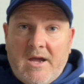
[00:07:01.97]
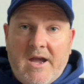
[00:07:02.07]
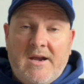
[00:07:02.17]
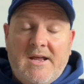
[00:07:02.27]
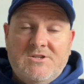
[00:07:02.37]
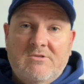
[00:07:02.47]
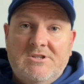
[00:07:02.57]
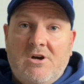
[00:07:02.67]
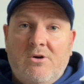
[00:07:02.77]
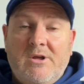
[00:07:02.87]
And as a
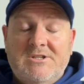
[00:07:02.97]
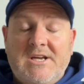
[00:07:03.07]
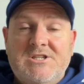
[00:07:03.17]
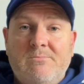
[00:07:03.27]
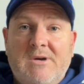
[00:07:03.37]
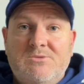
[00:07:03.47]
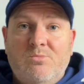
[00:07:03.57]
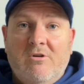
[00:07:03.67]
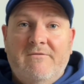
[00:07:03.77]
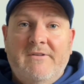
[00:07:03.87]
result, he was actually much
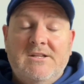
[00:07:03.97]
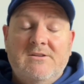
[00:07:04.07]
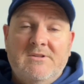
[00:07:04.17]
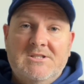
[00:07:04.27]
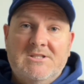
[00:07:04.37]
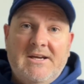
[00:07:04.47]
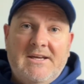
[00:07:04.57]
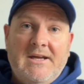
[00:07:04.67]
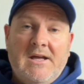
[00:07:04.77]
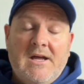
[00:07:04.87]
more effective with his
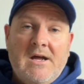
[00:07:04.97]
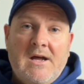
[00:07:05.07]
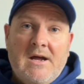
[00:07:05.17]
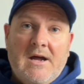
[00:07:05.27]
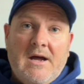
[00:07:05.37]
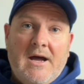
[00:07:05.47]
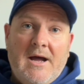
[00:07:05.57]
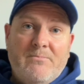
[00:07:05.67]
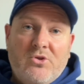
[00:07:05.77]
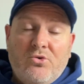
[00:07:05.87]
kicking.
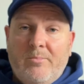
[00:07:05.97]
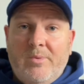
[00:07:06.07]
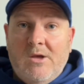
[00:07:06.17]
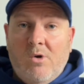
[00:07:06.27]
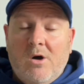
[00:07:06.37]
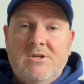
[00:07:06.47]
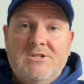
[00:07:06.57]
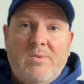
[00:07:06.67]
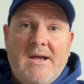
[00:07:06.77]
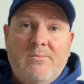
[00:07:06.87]
I thought Billy Walters
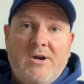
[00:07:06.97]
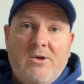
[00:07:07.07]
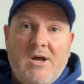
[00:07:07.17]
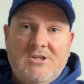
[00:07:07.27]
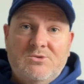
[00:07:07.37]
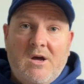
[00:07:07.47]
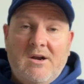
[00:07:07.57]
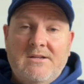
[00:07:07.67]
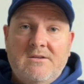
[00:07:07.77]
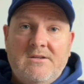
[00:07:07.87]
played pretty well as well.
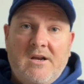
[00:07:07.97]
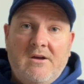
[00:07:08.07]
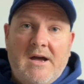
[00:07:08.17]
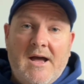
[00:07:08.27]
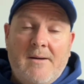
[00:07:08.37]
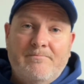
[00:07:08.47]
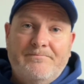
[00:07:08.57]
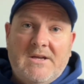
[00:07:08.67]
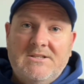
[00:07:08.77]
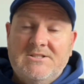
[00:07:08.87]
And, you
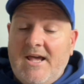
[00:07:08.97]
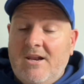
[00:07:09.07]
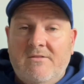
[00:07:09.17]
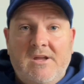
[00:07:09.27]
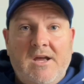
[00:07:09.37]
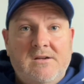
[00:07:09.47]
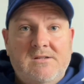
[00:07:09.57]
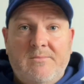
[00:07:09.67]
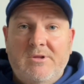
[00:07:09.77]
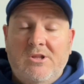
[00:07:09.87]
know, Sailor and the young
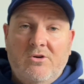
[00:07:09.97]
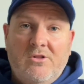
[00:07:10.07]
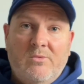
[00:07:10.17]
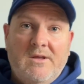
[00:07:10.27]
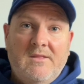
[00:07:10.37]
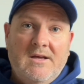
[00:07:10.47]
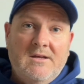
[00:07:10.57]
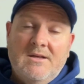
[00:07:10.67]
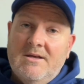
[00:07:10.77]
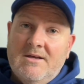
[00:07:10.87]
debutant on the wing there,
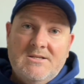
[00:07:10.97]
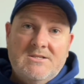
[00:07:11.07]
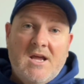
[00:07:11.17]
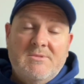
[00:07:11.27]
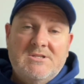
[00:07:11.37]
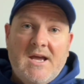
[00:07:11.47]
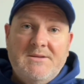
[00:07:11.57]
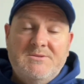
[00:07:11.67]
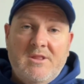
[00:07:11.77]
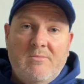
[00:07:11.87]
his name
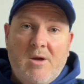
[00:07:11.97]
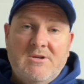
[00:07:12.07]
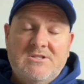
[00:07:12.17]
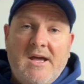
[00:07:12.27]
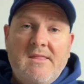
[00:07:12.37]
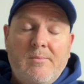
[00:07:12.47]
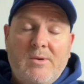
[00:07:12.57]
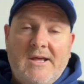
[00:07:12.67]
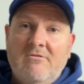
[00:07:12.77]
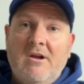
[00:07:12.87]
escapes me at the moment. So they
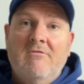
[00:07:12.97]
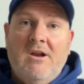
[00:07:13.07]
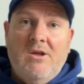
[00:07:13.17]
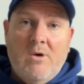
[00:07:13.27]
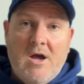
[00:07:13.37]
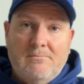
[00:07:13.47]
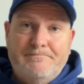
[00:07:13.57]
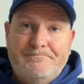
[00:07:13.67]
played really, really well.